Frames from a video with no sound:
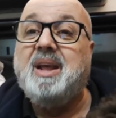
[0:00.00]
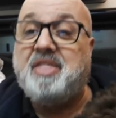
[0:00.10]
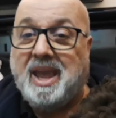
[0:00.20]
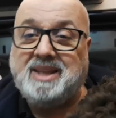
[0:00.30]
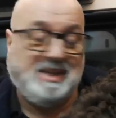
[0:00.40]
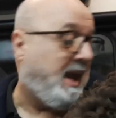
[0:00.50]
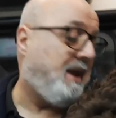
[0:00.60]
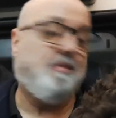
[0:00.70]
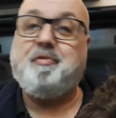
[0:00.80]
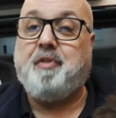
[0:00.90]
Thanks
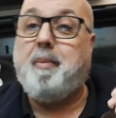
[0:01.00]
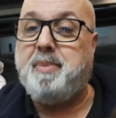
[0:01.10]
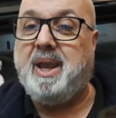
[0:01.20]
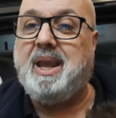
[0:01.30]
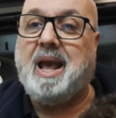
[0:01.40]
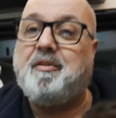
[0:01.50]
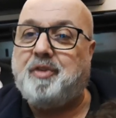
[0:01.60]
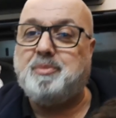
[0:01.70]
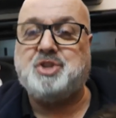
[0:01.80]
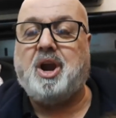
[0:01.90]
again from me and
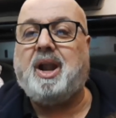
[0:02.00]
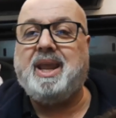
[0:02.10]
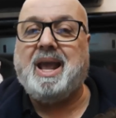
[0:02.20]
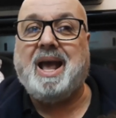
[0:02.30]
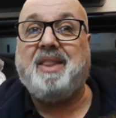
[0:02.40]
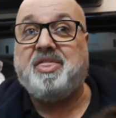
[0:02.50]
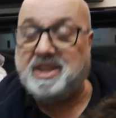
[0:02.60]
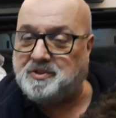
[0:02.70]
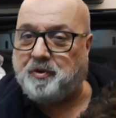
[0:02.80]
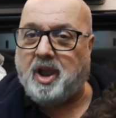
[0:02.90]
from Charlie. And
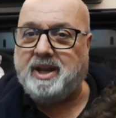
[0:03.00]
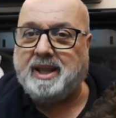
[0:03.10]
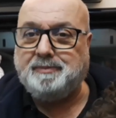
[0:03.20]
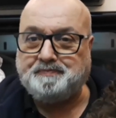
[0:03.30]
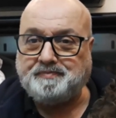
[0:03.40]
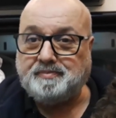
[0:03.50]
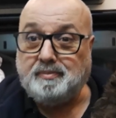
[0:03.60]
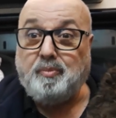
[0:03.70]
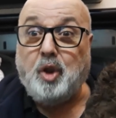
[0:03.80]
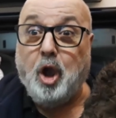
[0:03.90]
this Friday,
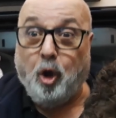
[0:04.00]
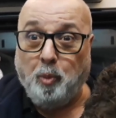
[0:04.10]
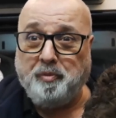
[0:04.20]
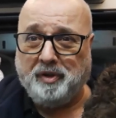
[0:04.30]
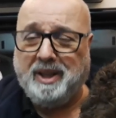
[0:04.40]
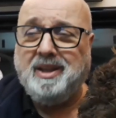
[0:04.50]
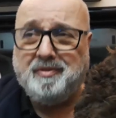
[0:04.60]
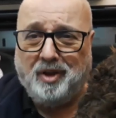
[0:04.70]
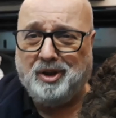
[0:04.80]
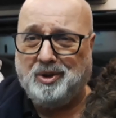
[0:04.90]
hopefully,
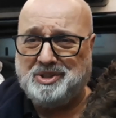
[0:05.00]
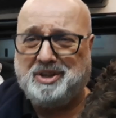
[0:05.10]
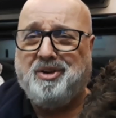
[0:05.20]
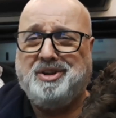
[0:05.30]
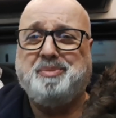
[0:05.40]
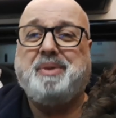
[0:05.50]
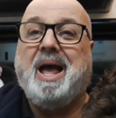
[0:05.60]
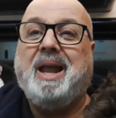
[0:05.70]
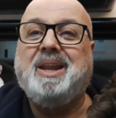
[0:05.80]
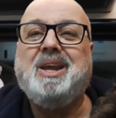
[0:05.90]
if all goes according to
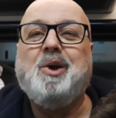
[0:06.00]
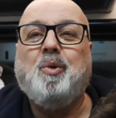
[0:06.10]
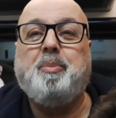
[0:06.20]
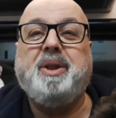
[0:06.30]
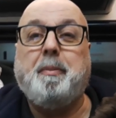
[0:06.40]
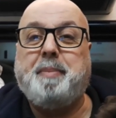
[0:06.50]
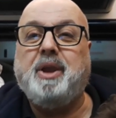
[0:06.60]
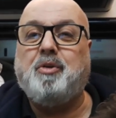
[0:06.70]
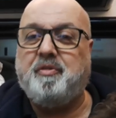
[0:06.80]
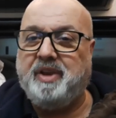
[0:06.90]
plan, will be the
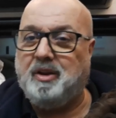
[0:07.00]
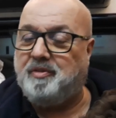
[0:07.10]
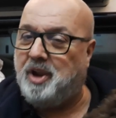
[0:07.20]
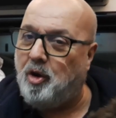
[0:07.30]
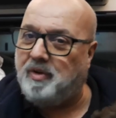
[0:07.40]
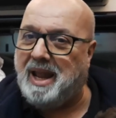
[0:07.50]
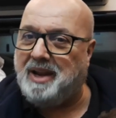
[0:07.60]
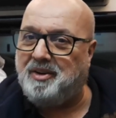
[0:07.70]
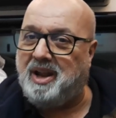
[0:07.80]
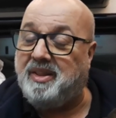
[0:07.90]
big reveal of the
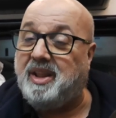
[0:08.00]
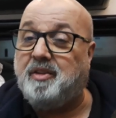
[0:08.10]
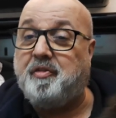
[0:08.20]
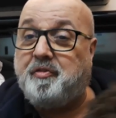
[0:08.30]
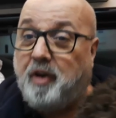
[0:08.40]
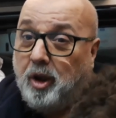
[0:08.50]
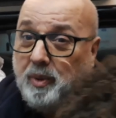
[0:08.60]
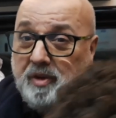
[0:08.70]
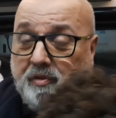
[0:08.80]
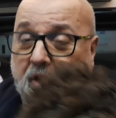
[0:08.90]
Overlander. And then the
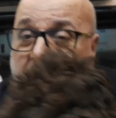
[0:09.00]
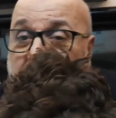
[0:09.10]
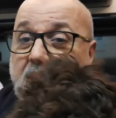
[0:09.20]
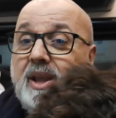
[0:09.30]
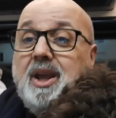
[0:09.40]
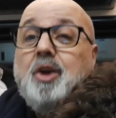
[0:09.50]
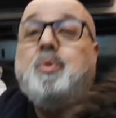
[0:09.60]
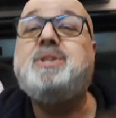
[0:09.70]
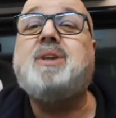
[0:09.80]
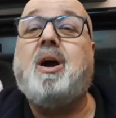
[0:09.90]
following Friday,
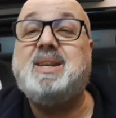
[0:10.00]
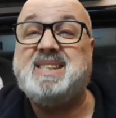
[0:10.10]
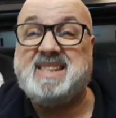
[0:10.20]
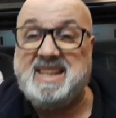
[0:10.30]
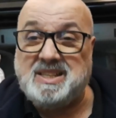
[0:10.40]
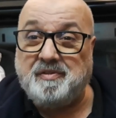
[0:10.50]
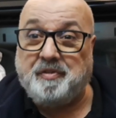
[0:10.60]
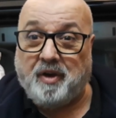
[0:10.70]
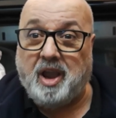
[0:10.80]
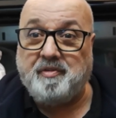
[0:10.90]
we start season
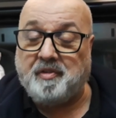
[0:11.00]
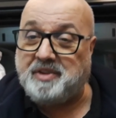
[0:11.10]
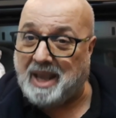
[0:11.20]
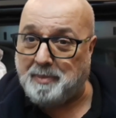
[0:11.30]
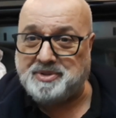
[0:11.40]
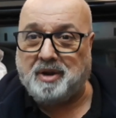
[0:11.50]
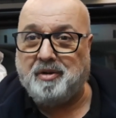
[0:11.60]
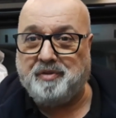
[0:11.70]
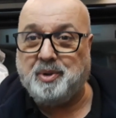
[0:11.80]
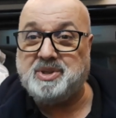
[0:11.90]
five of Campsite
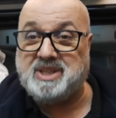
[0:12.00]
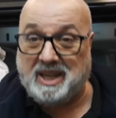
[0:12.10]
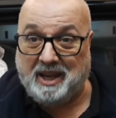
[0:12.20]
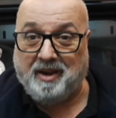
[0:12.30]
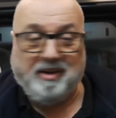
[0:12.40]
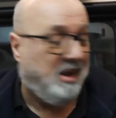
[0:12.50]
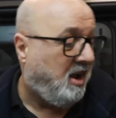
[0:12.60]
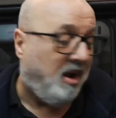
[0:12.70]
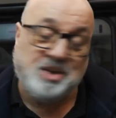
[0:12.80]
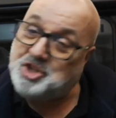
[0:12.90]
Reviews here
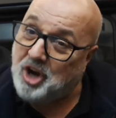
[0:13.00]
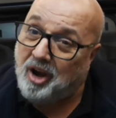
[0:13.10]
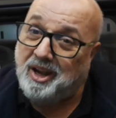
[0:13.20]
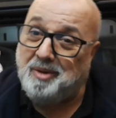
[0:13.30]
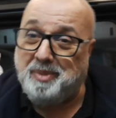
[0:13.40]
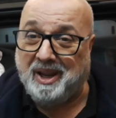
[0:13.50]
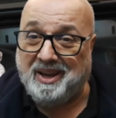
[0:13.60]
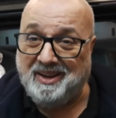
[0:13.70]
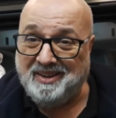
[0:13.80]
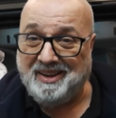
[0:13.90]
on Charlie and
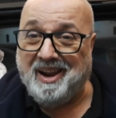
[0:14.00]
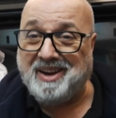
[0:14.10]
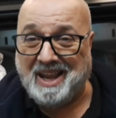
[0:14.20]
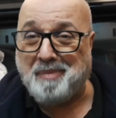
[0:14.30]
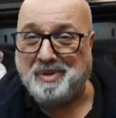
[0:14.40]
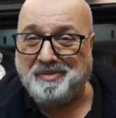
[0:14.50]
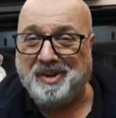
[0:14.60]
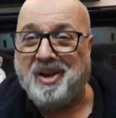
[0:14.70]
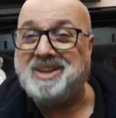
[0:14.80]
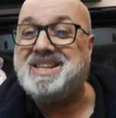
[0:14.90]
Me, our camping
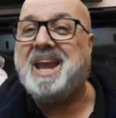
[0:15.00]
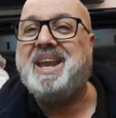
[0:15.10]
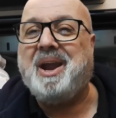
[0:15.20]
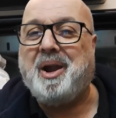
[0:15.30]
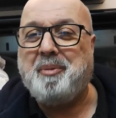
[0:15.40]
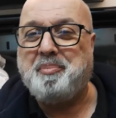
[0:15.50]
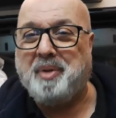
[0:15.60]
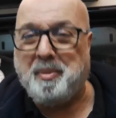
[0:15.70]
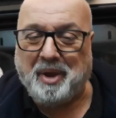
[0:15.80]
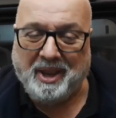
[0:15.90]
vlog. Take care.
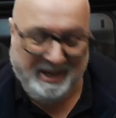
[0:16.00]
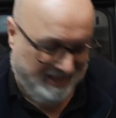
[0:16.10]
Bye bye.